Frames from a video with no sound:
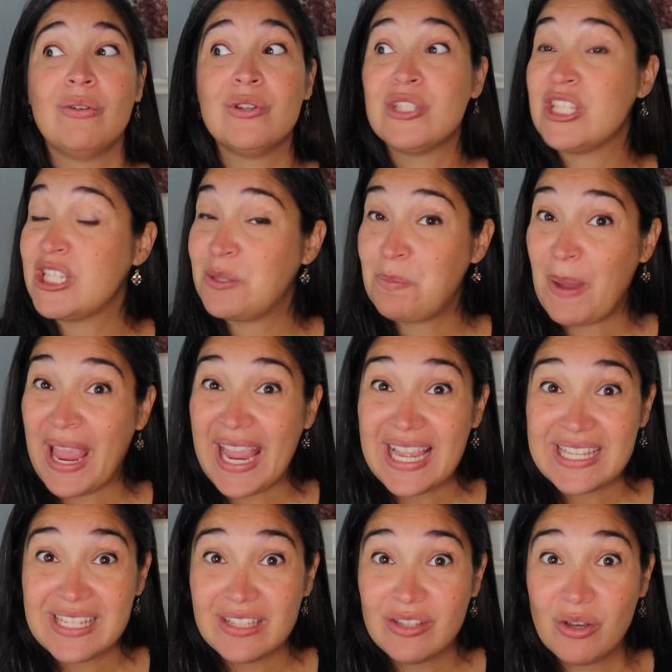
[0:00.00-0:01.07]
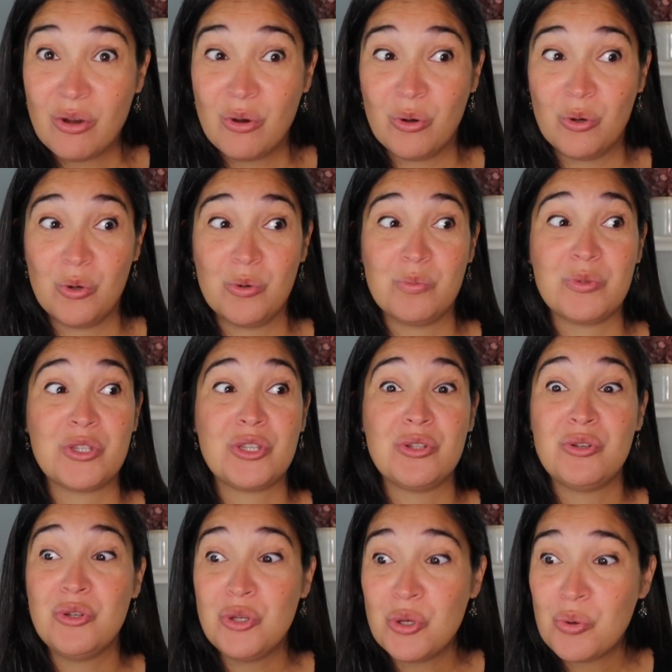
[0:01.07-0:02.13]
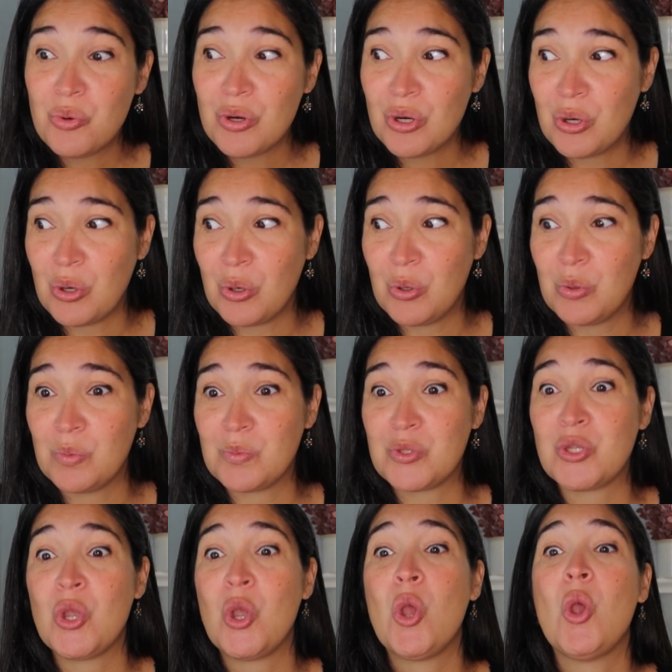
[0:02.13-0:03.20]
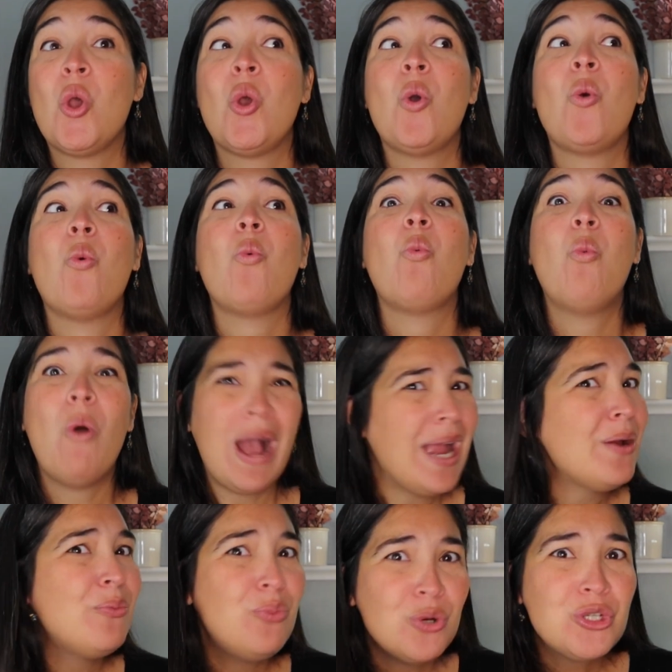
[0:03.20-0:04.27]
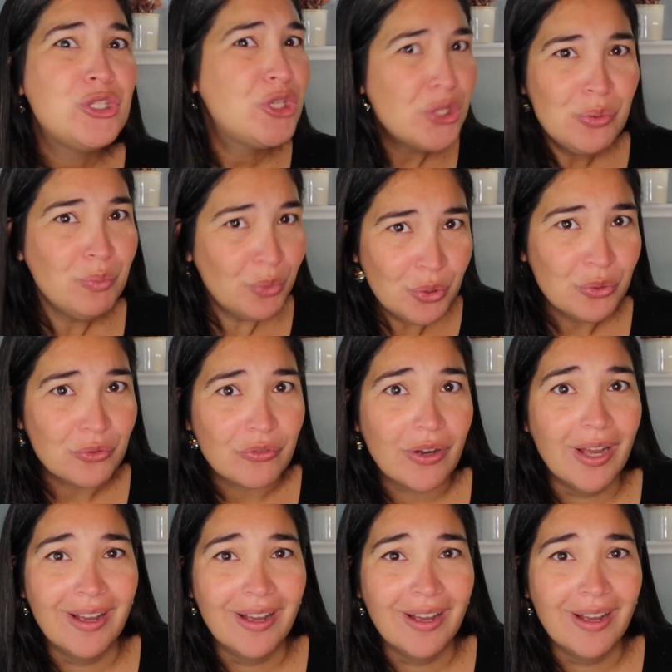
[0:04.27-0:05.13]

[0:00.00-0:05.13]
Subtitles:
space in the homes, newer homes. Why would you move?